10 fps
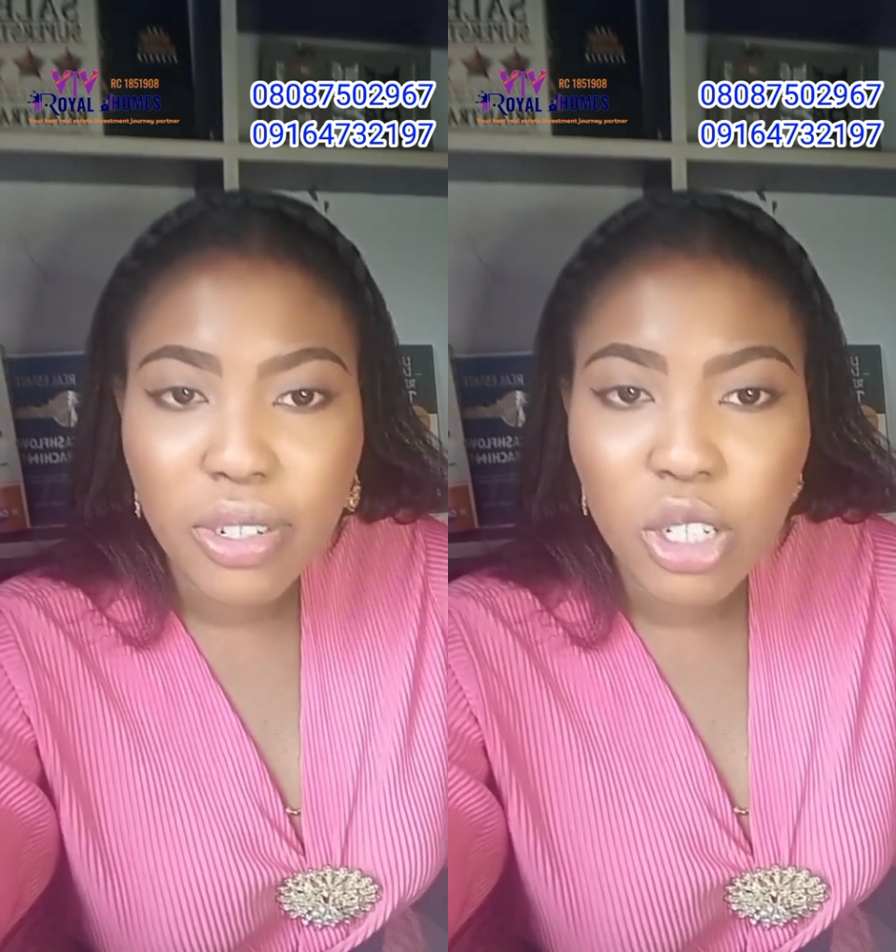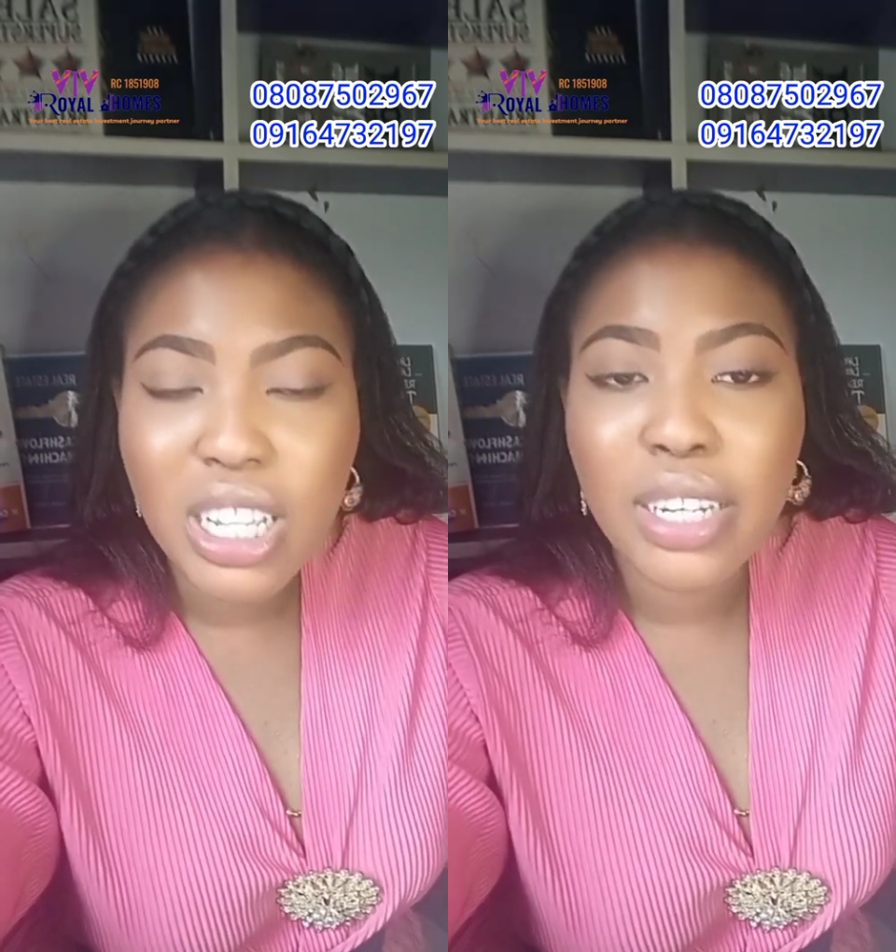
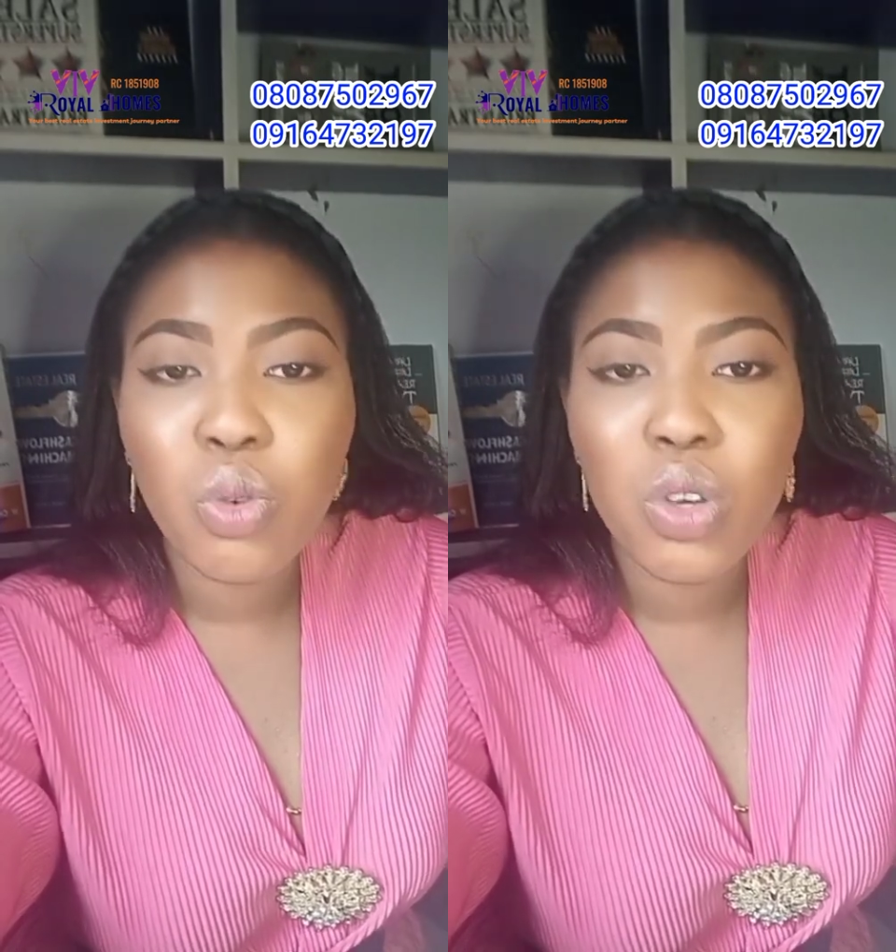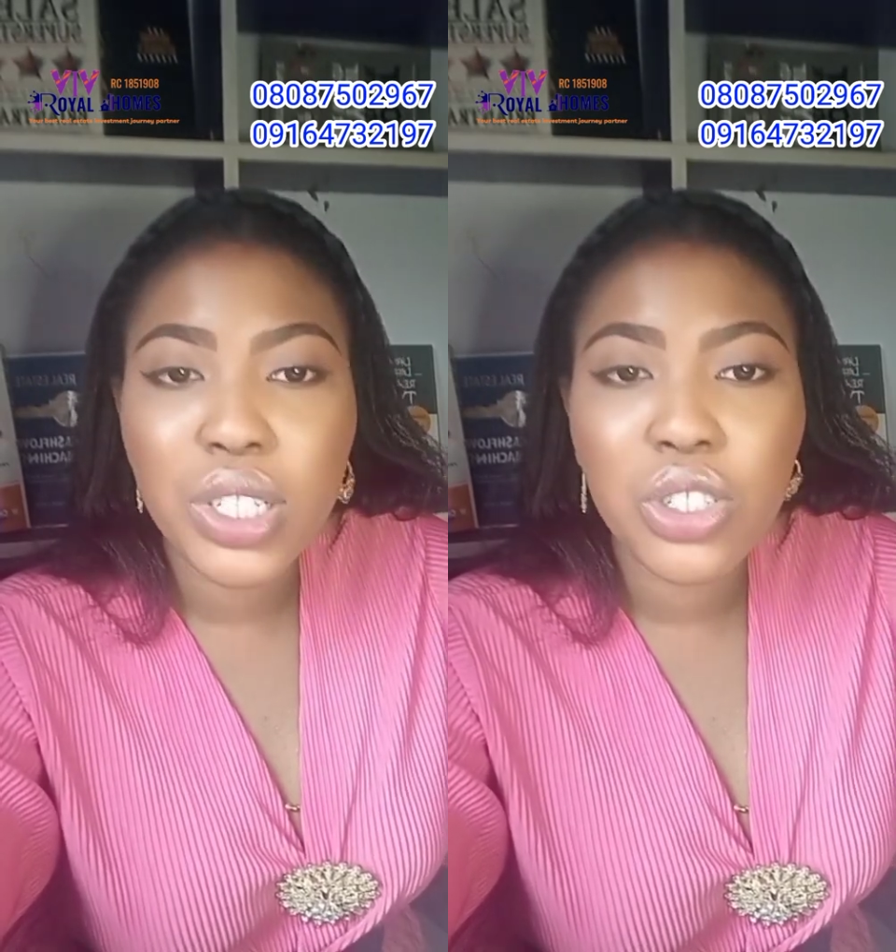Those are the
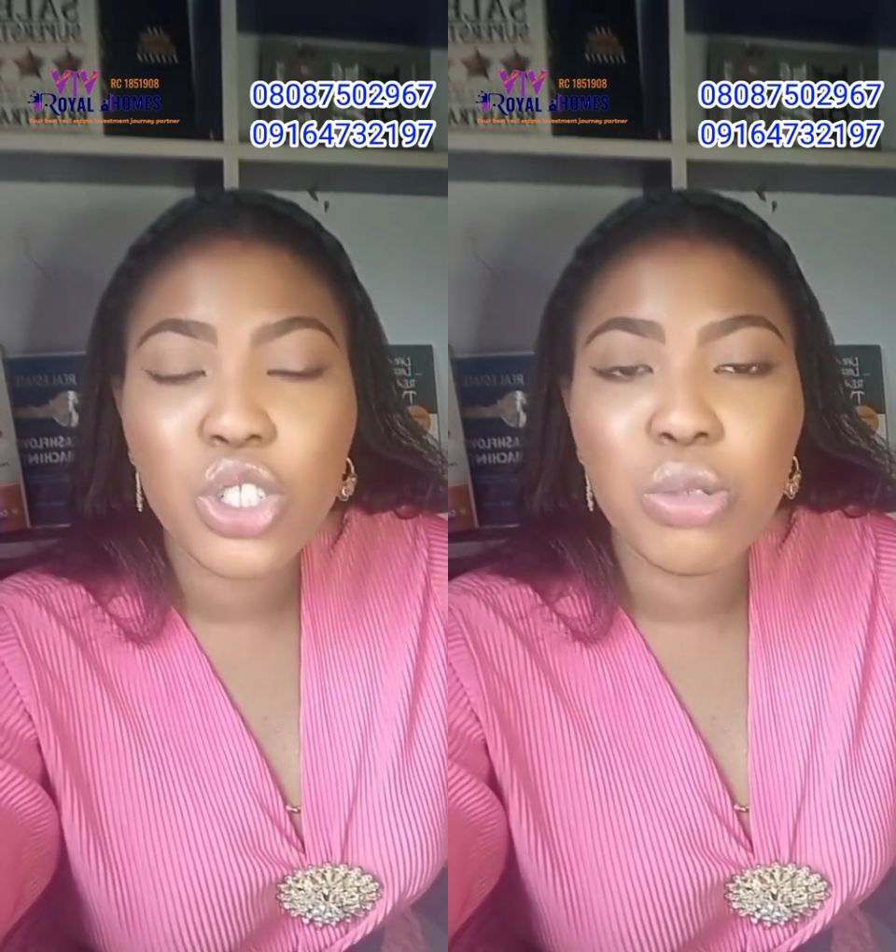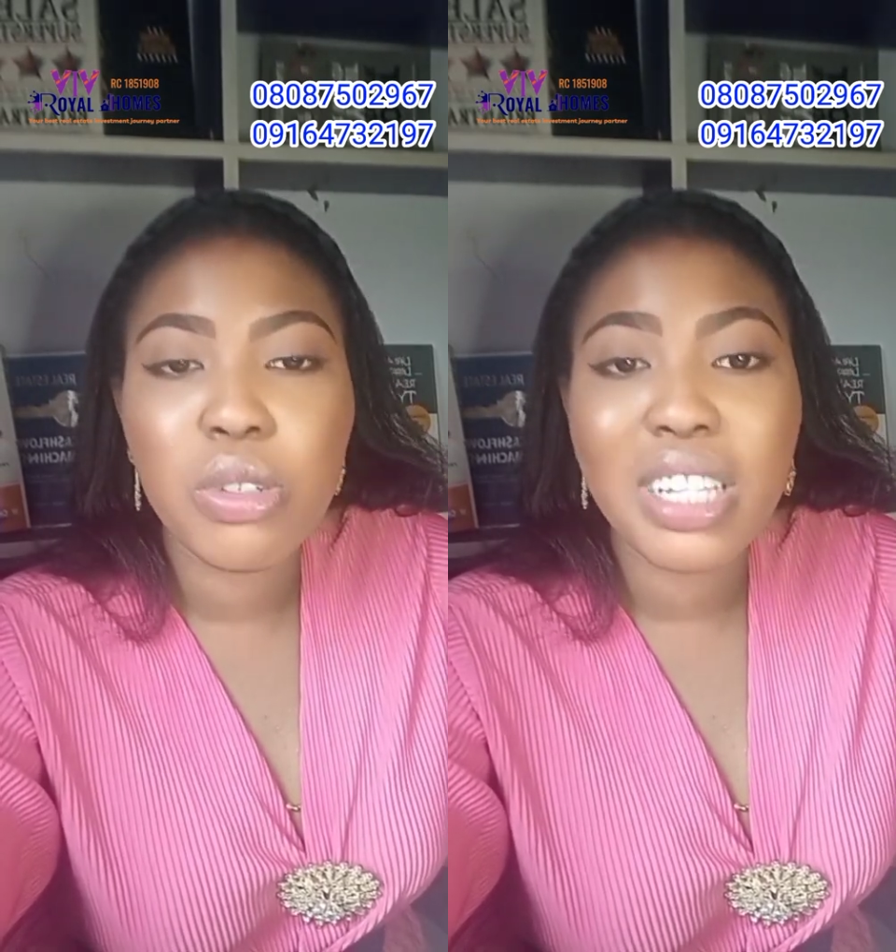
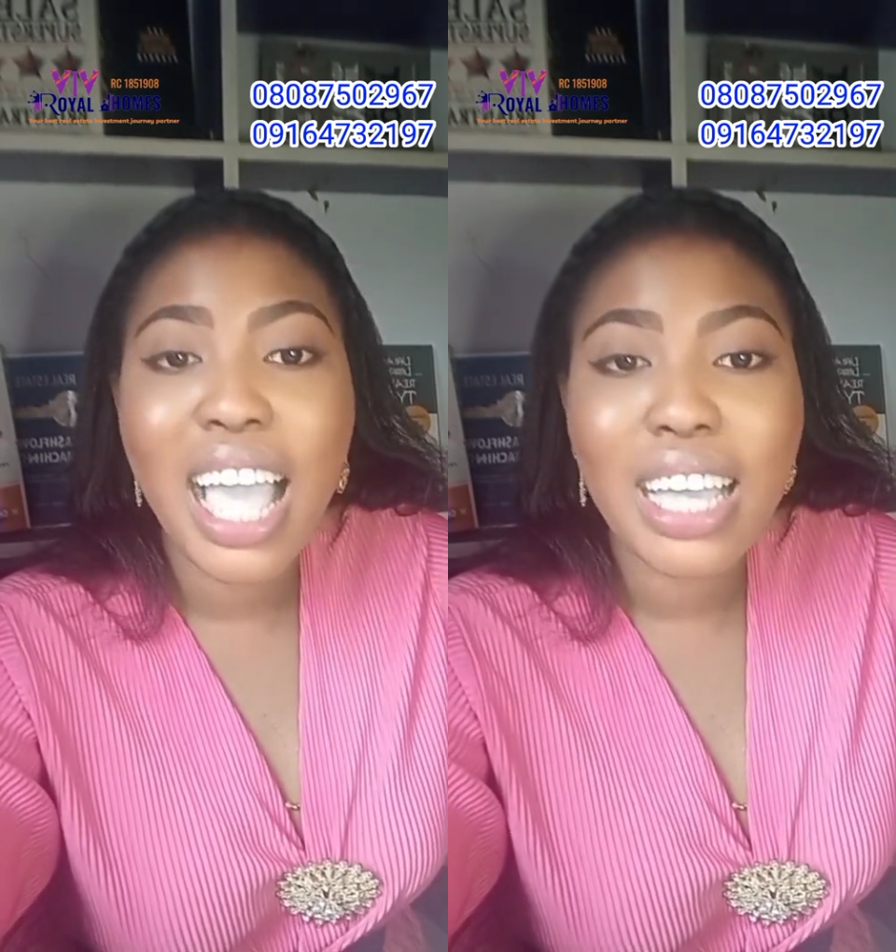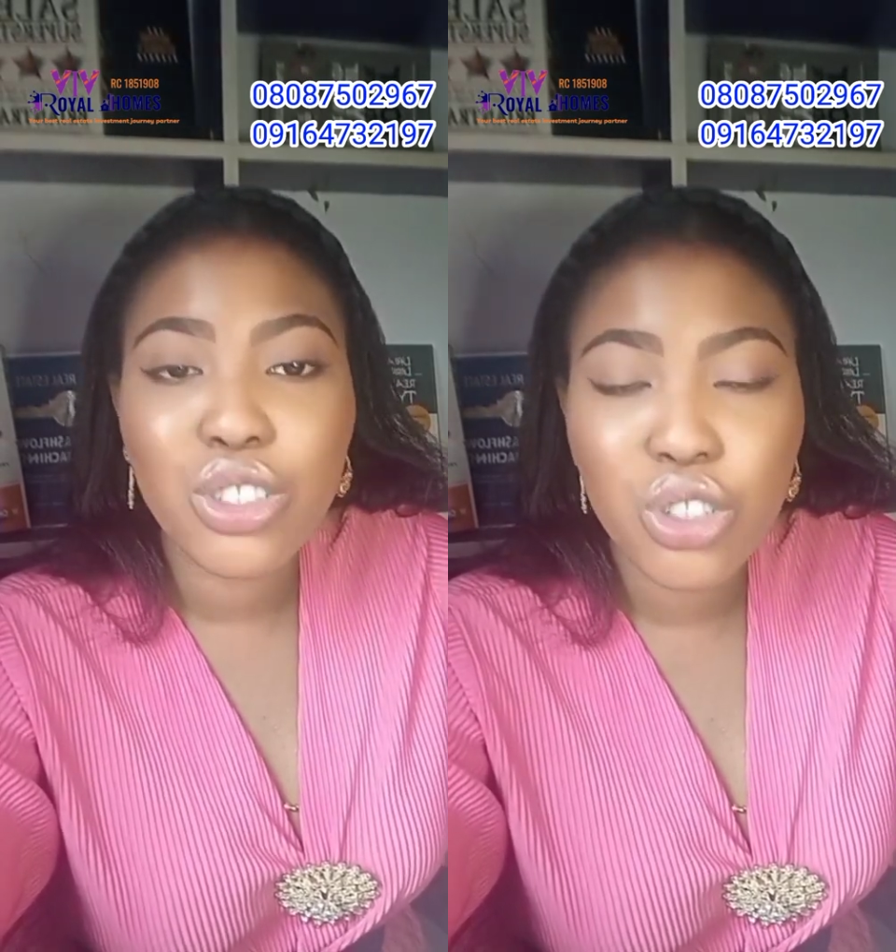questions you must
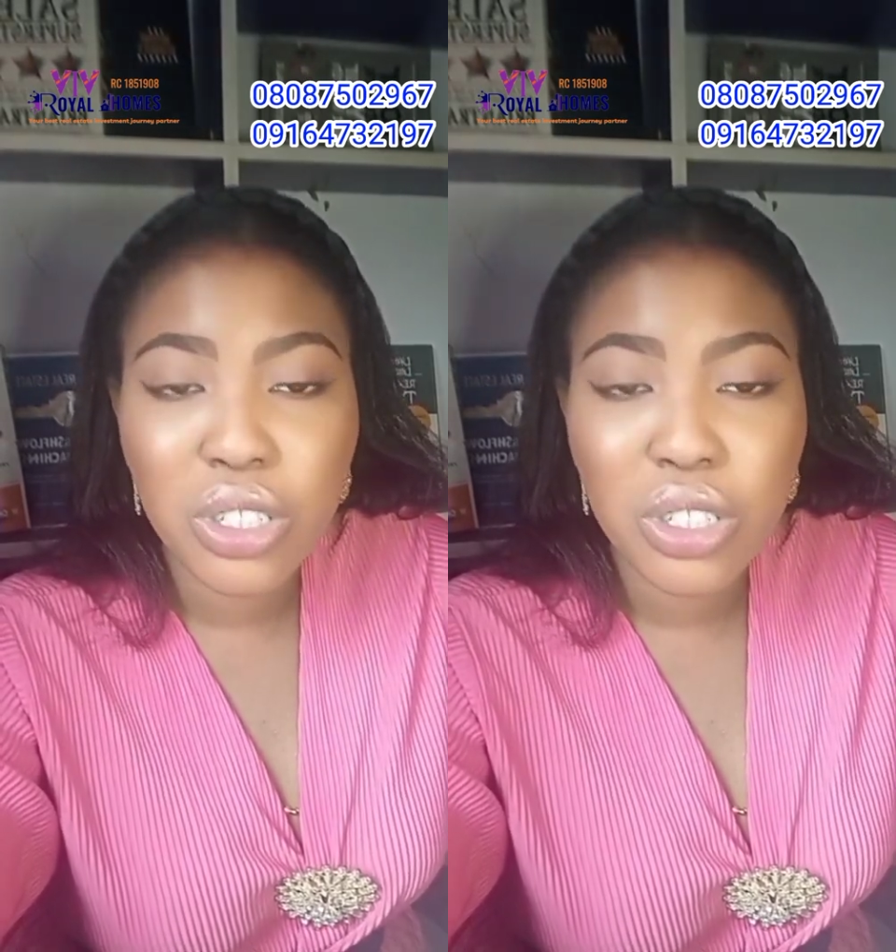ask